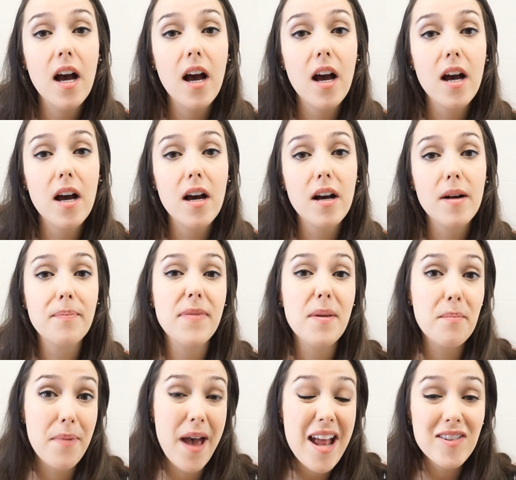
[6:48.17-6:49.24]

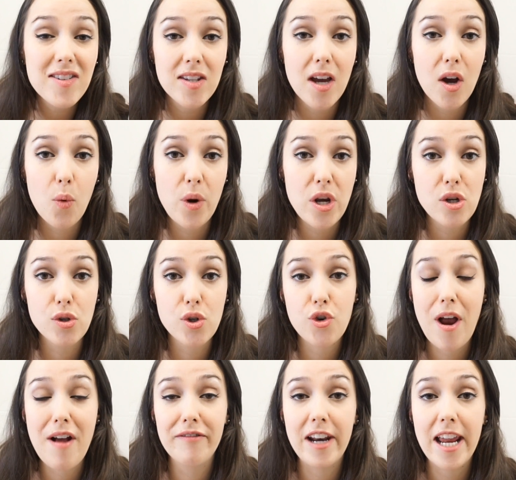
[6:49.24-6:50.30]
better when you're
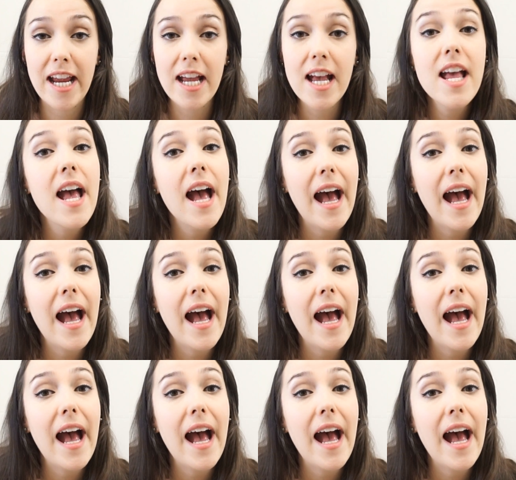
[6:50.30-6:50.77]
traveling.